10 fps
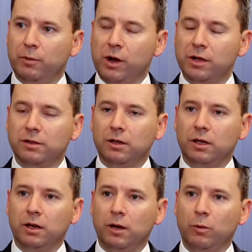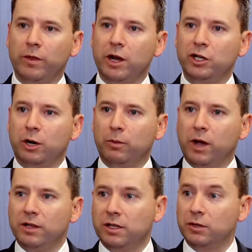price and where that share
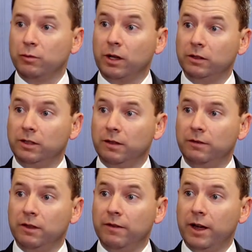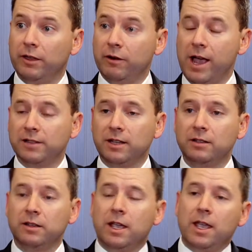price is relative to the value of their
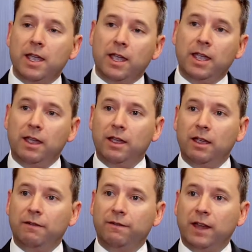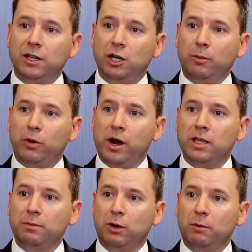assets. If that share
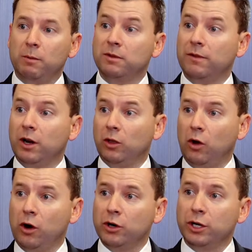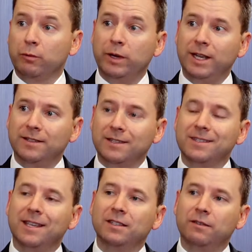price premium is very large, a REIT is
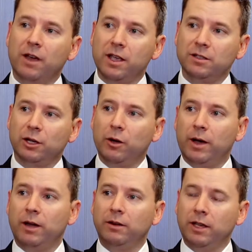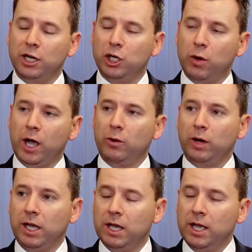incentivized to go out and issue
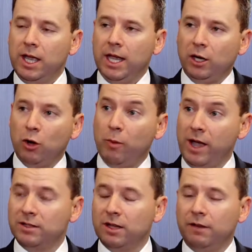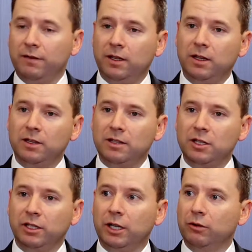equity and go buy stuff. It
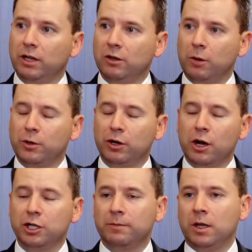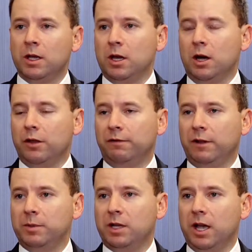essentially creates arbitrage. On the
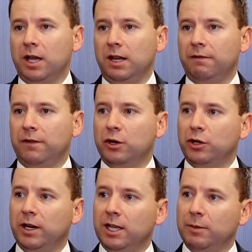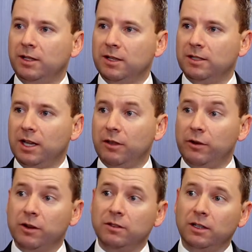flip side, if they're trading at a big discount,
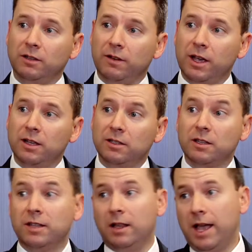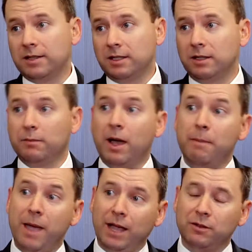they're incentivized to sell assets and buy
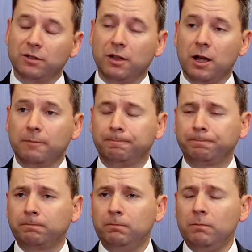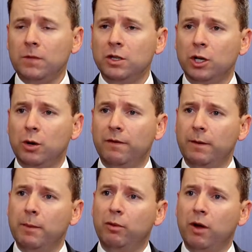back their stock. So if
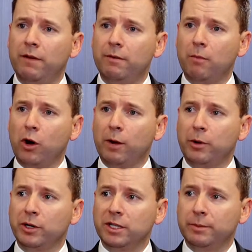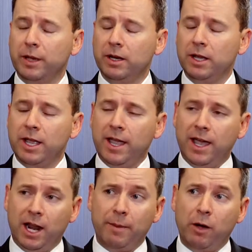I'm a private market participant
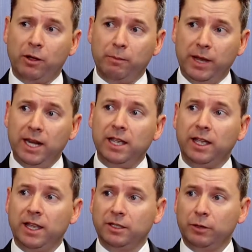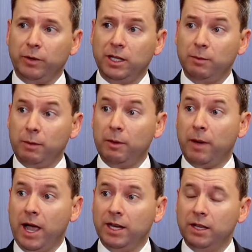and I'm out competing against a REIT to maybe
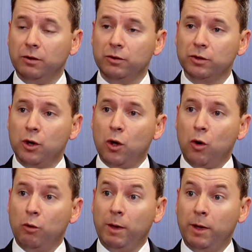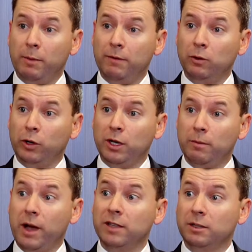buy deals, or maybe I'm even looking to
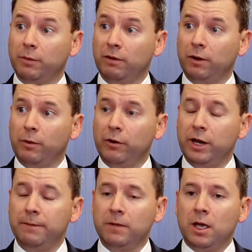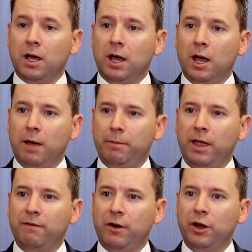buy something from a REIT, I'm
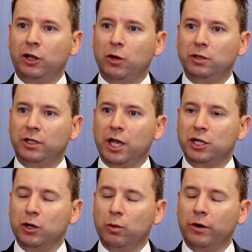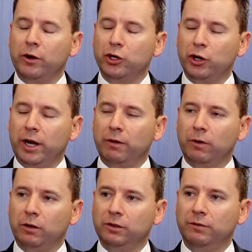paying very close attention to where they're trading
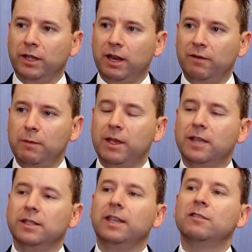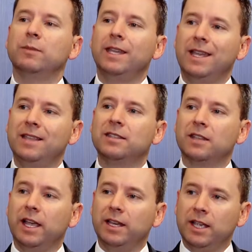relative to NAV because it gives me
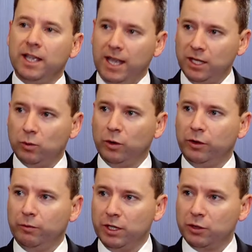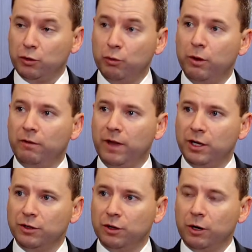insight into what the REIT's true
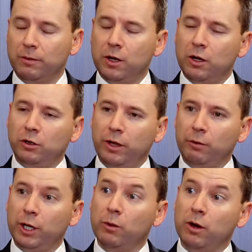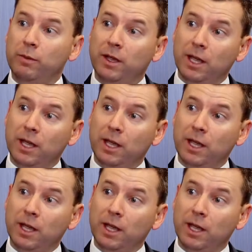motivations are. Do they really want to be a